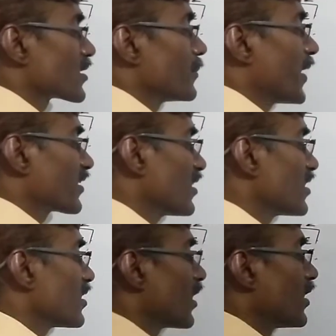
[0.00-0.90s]

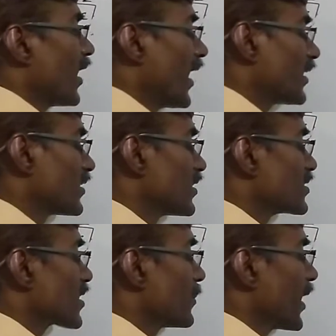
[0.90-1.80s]
bacteria, algae,
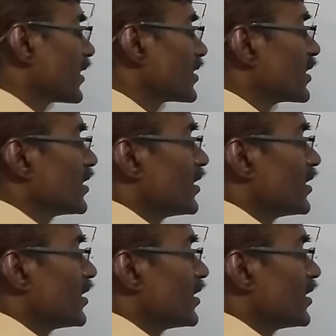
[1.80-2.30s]
some algae,